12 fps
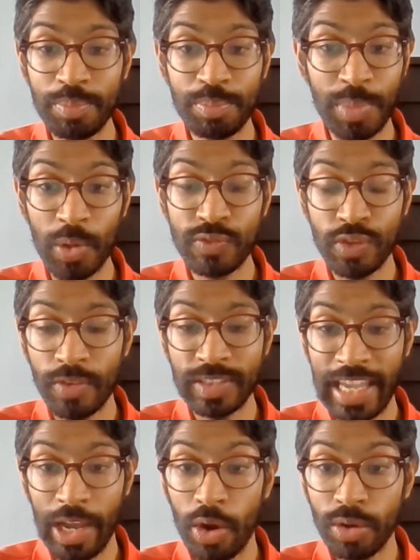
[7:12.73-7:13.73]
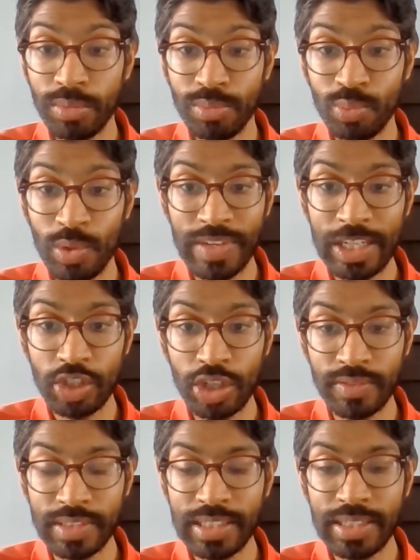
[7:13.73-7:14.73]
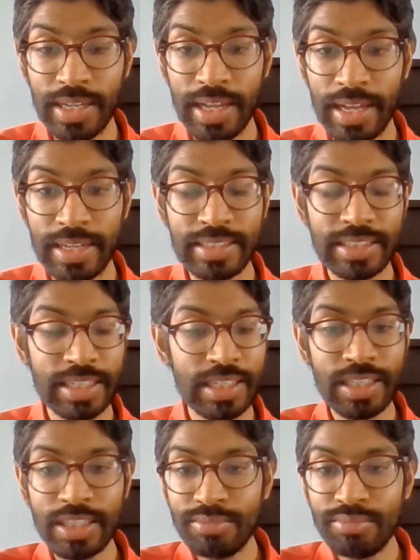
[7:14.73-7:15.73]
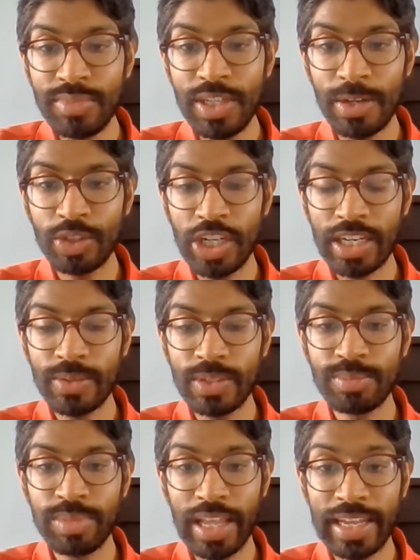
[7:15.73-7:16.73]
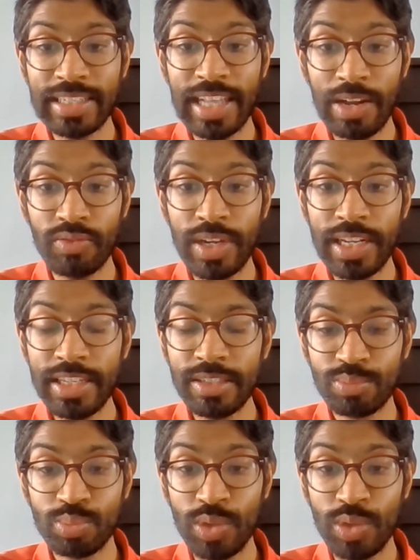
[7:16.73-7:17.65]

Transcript: both drivers get on with each other, and Checo is playing that really